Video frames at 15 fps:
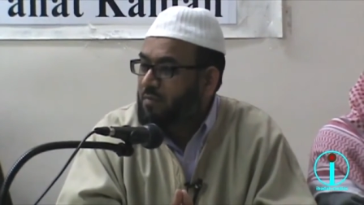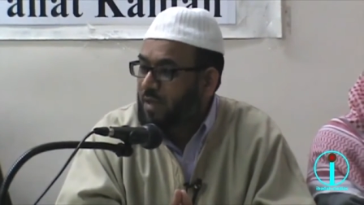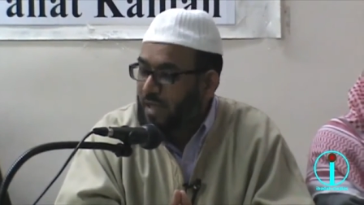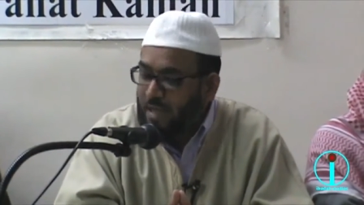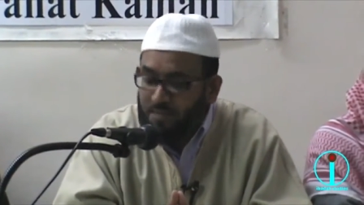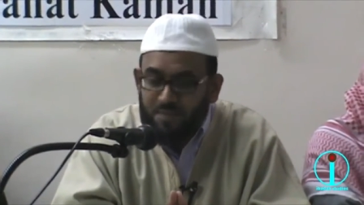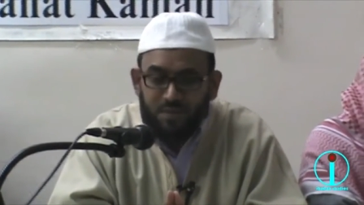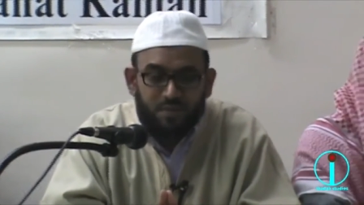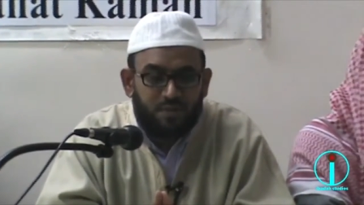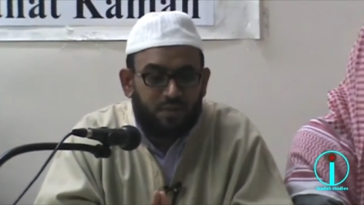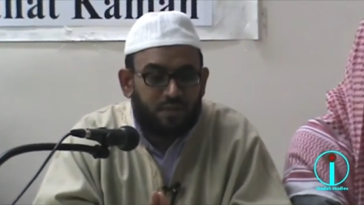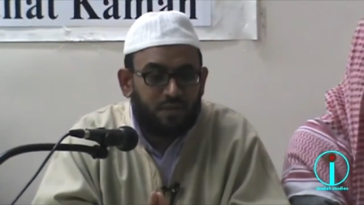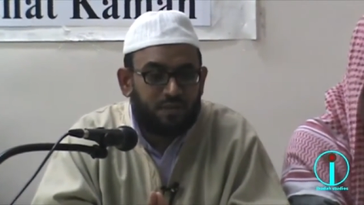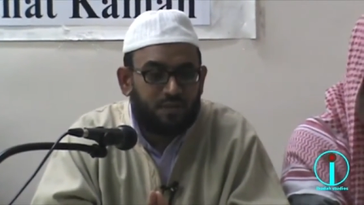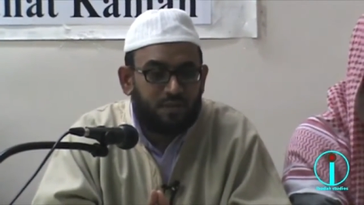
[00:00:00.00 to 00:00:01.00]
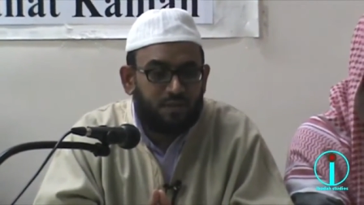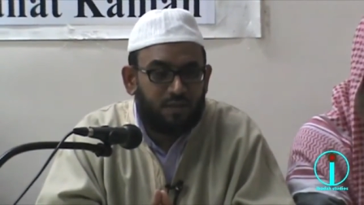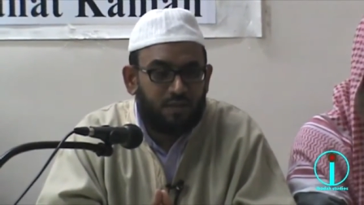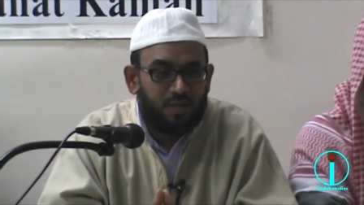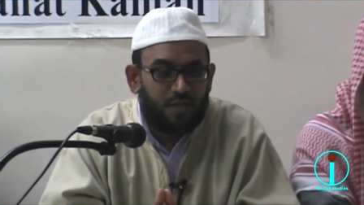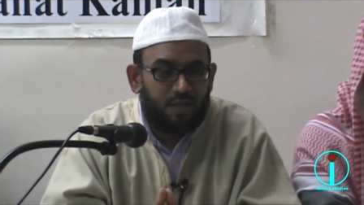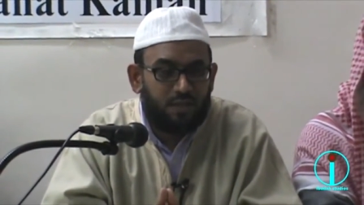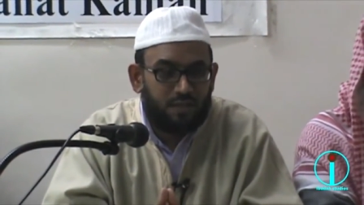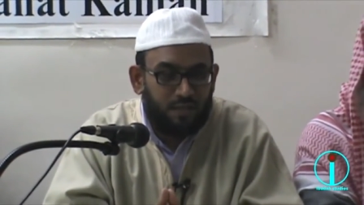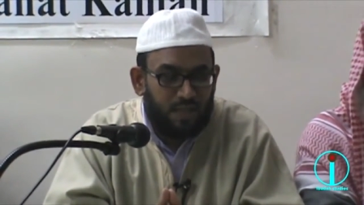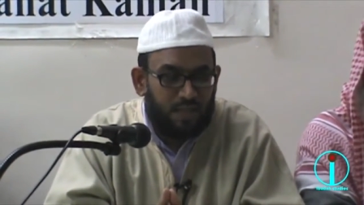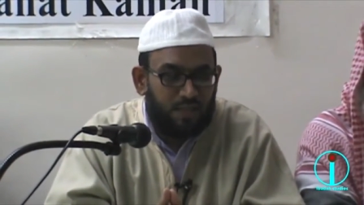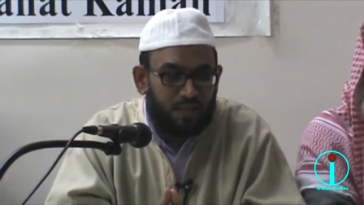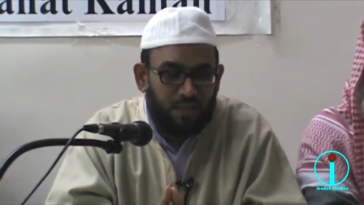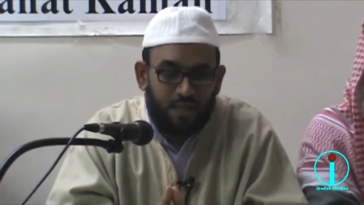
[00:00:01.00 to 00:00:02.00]
perhaps uh,
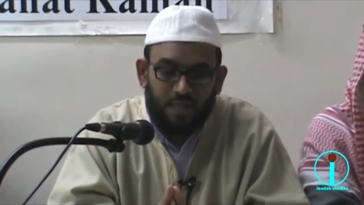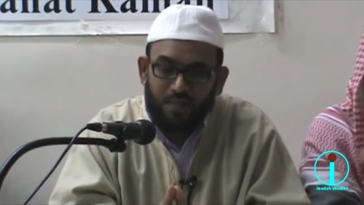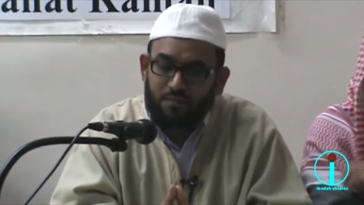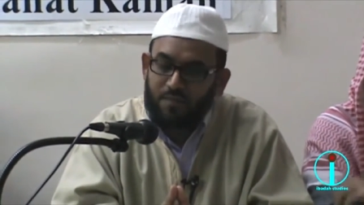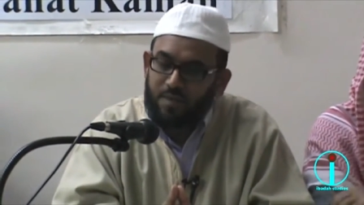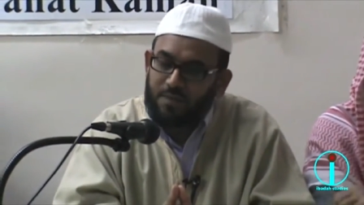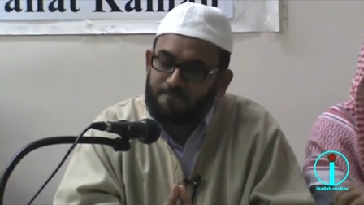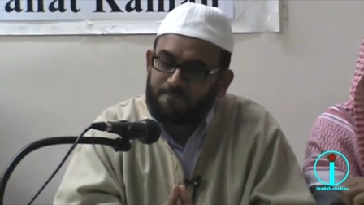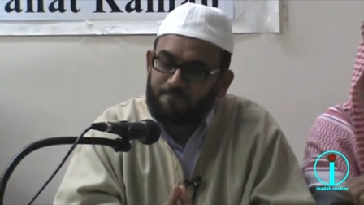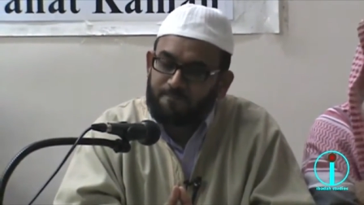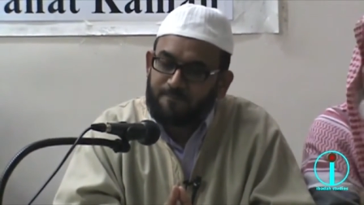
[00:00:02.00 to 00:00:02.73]
today in the gathering,